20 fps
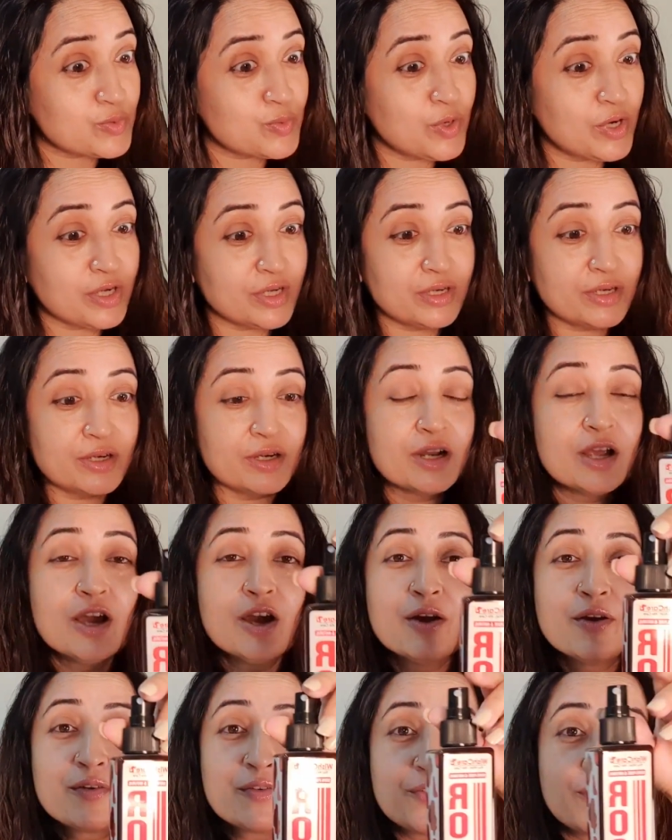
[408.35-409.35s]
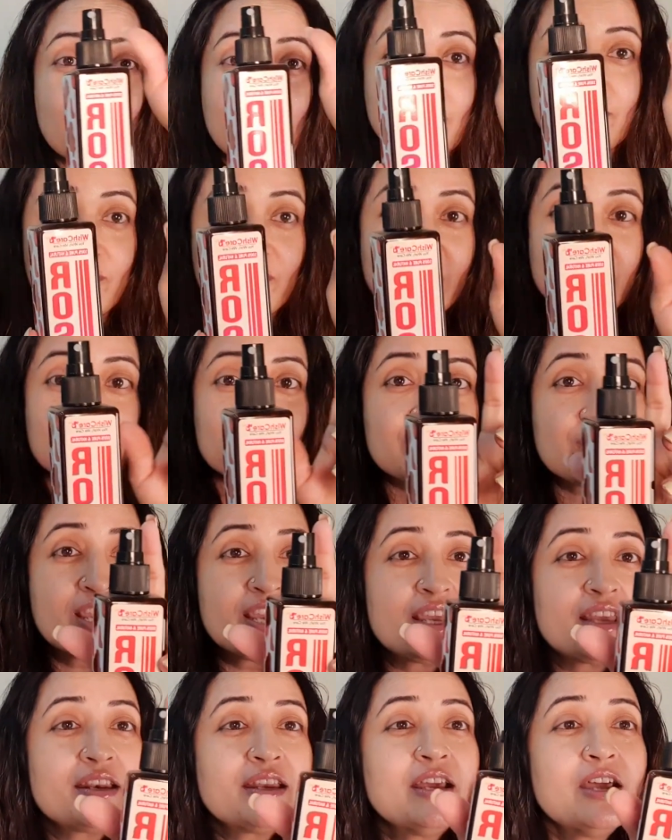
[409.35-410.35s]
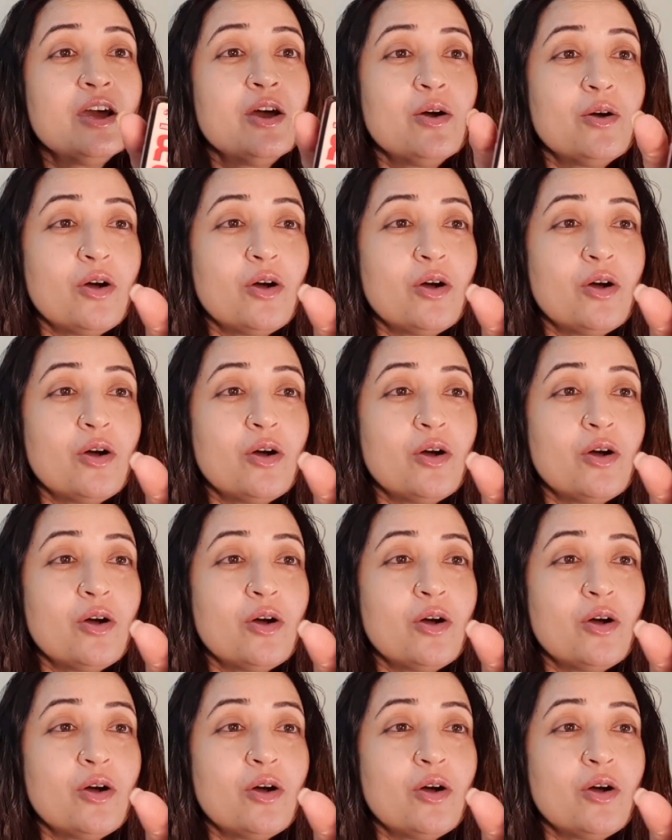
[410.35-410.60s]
water from Wishcare.